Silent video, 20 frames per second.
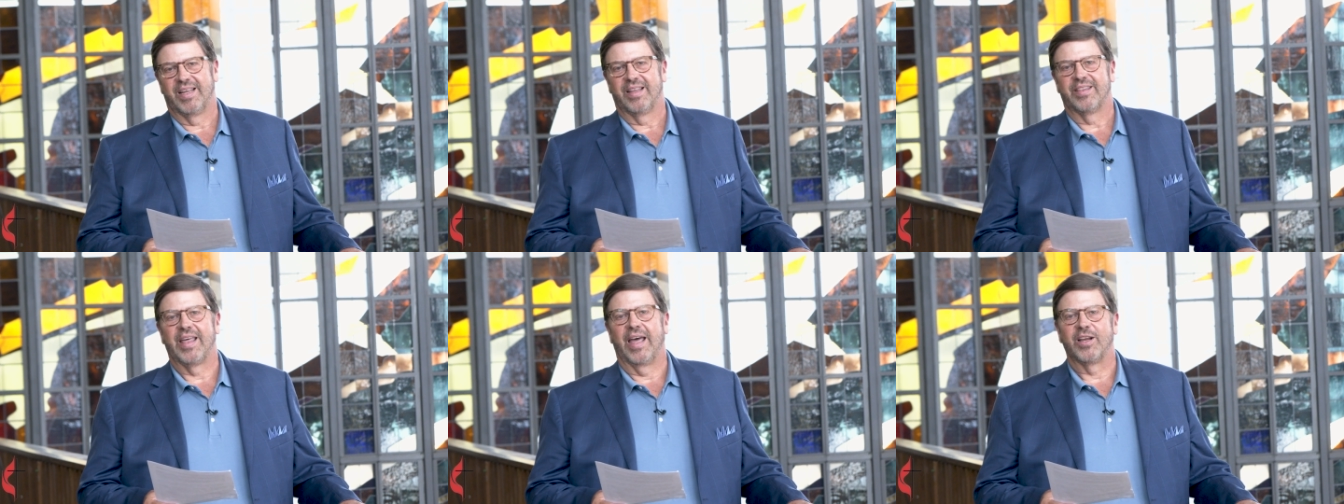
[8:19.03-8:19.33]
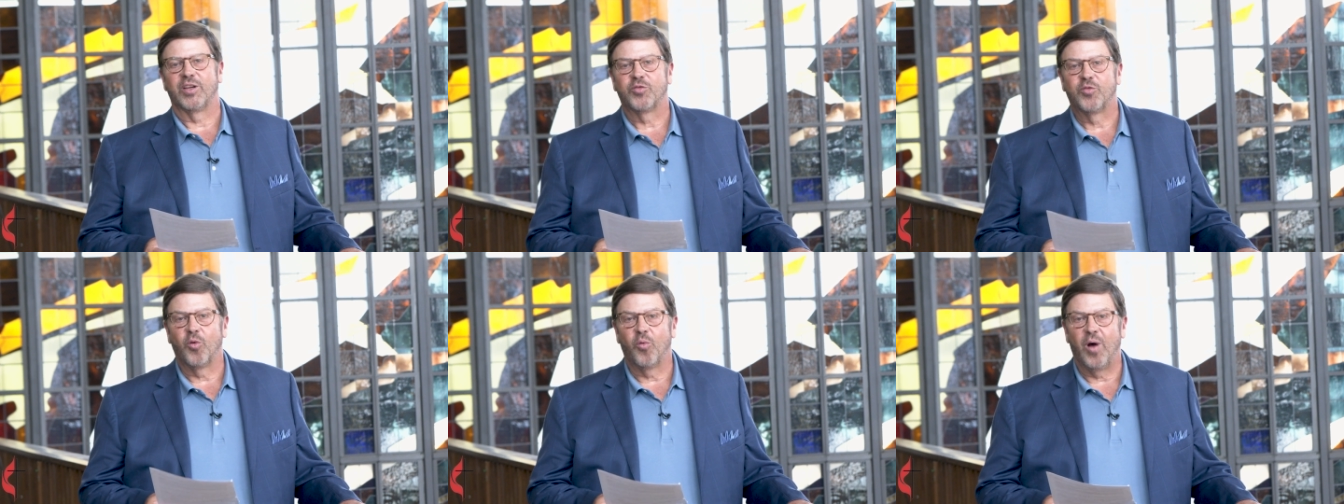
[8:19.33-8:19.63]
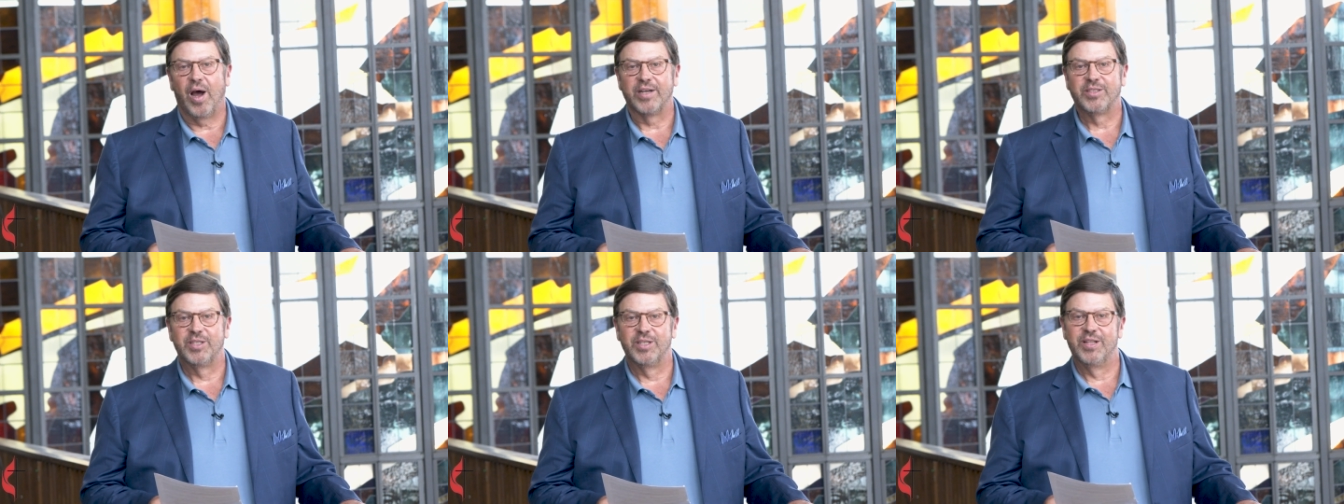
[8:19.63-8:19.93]
Thanks for
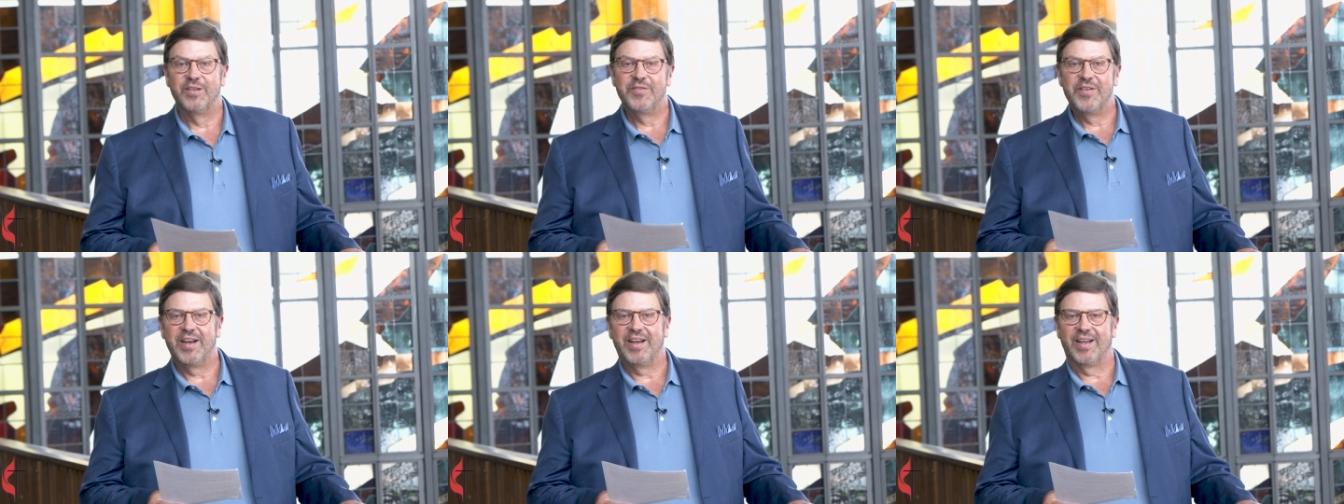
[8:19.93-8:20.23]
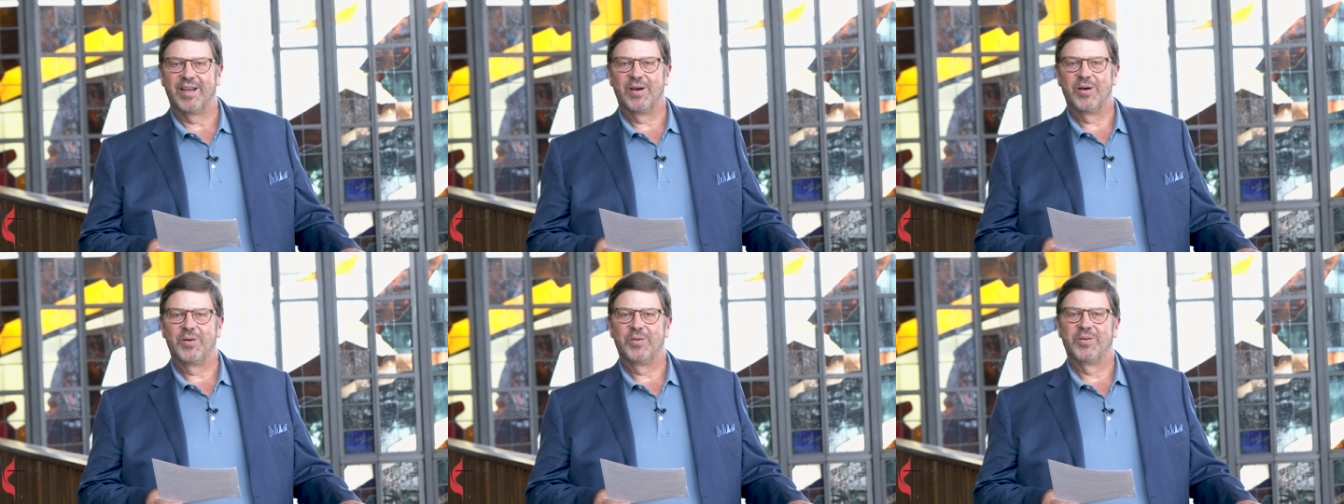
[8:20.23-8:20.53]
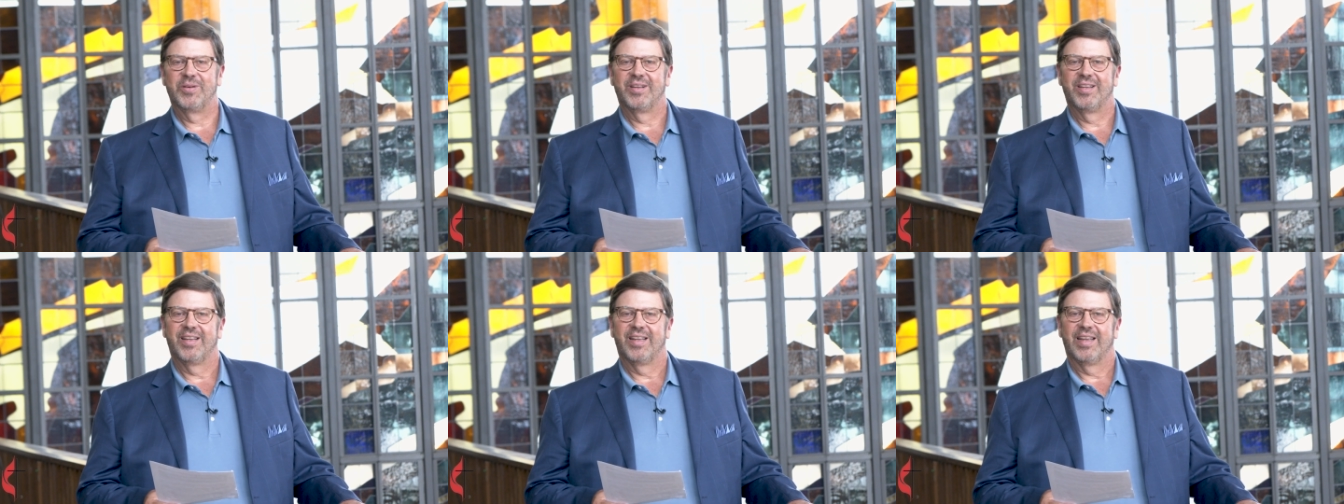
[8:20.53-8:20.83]
watching the video,
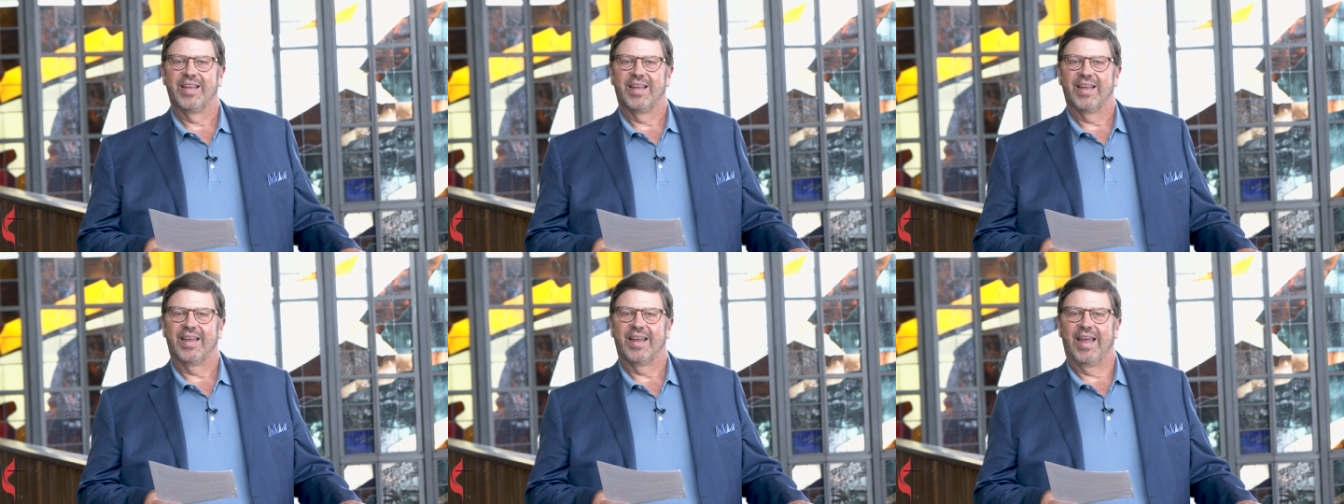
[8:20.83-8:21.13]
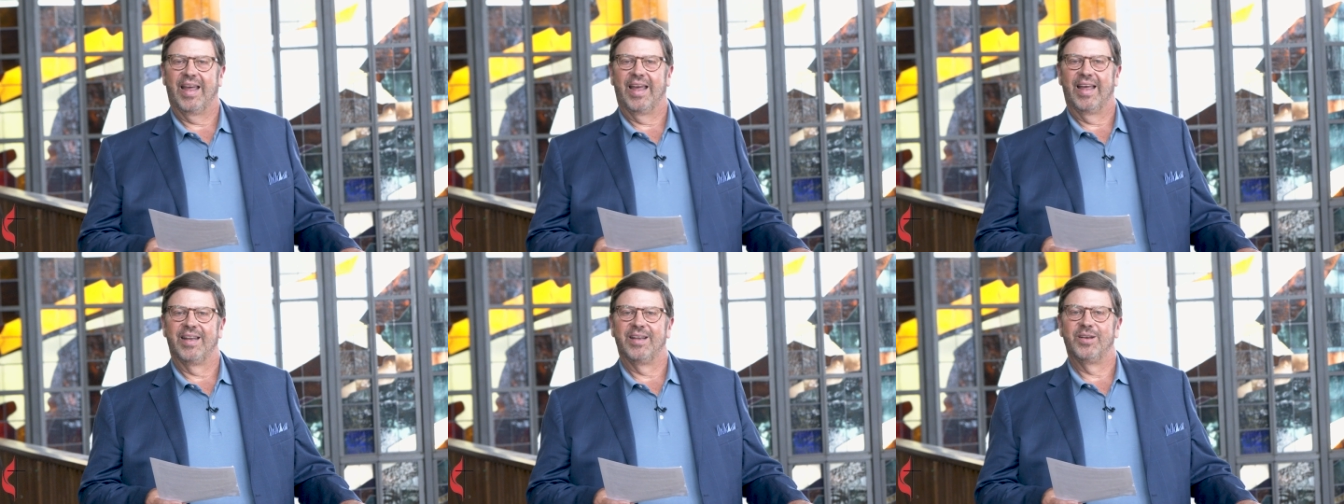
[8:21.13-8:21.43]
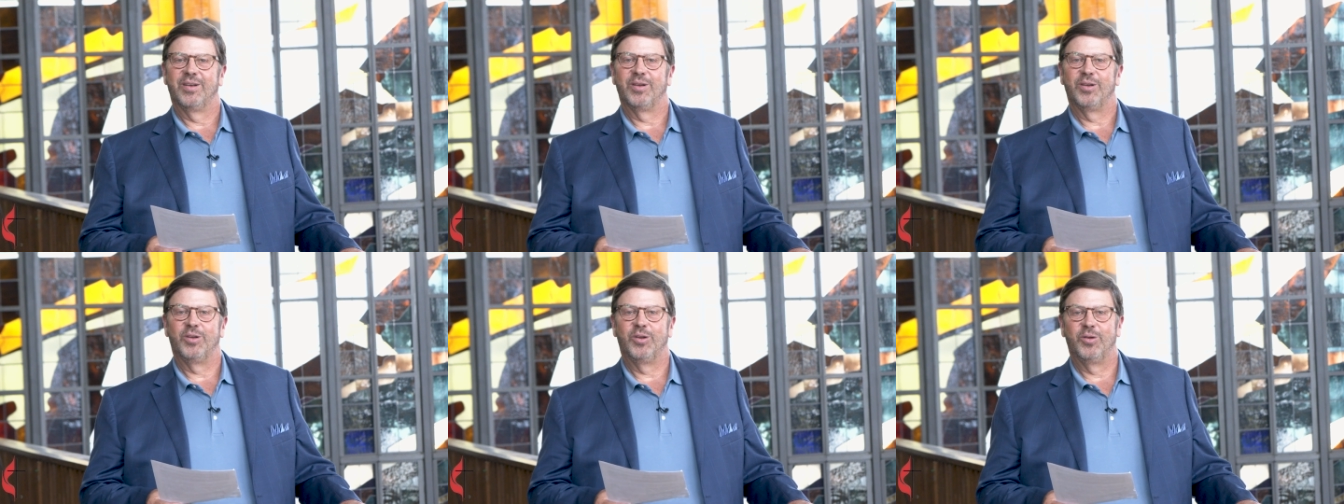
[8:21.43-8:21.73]

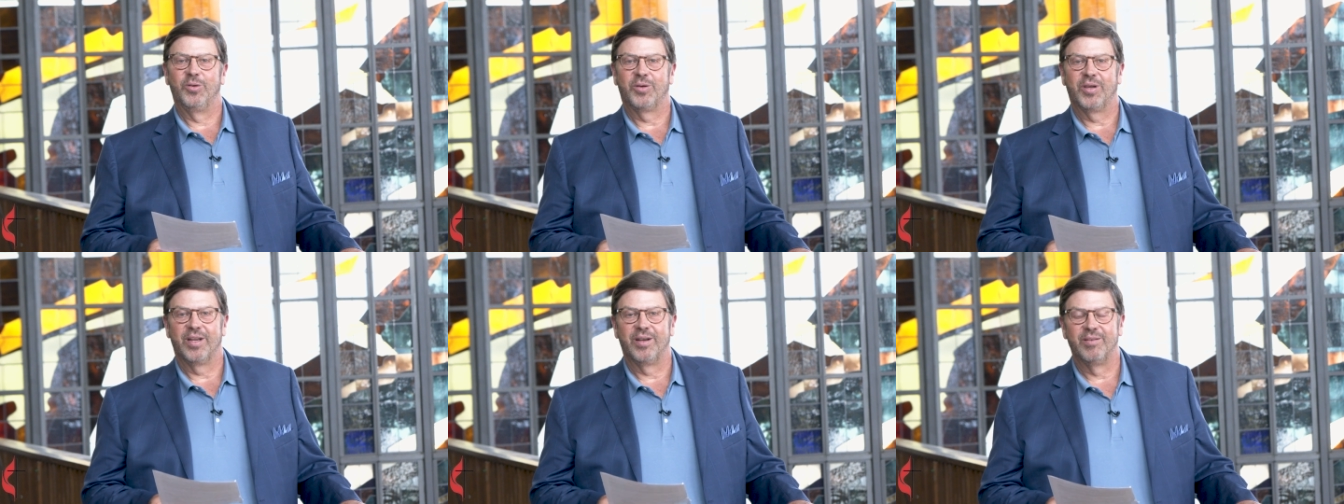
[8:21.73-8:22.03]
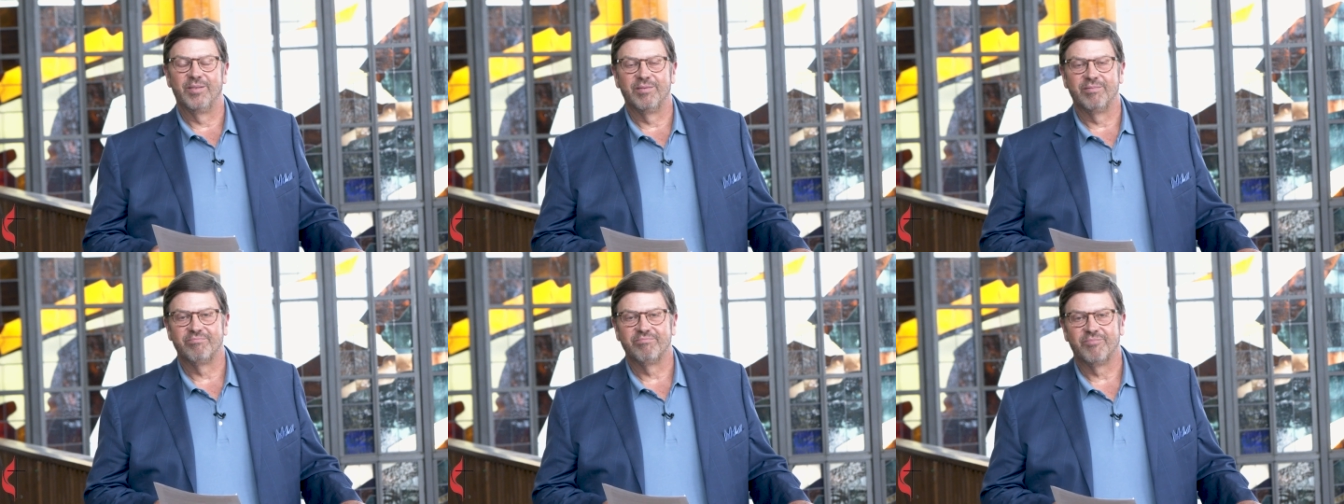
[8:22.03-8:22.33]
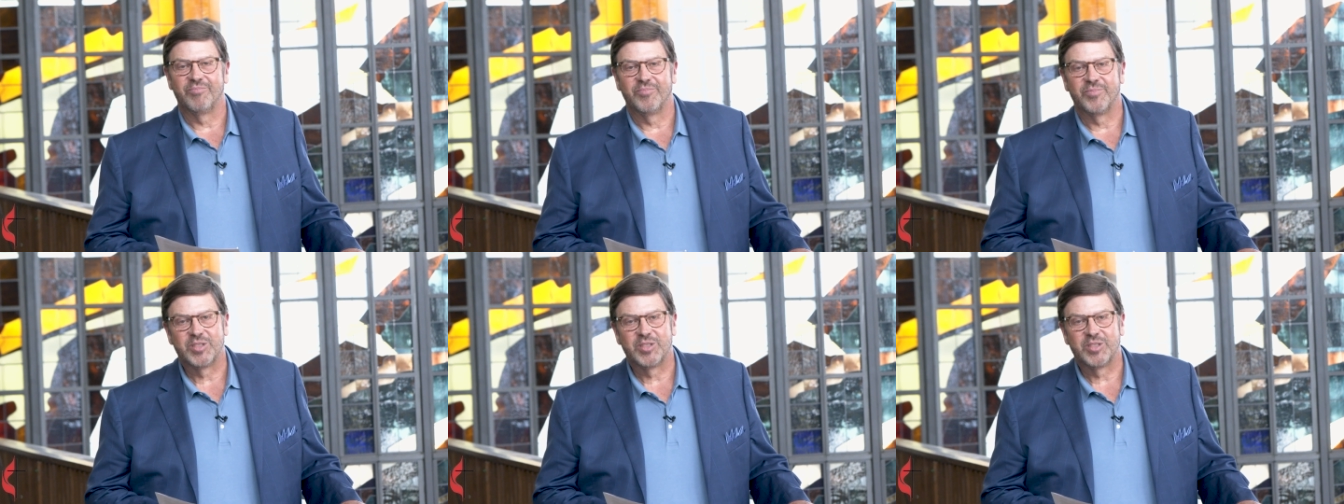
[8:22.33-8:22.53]
and you can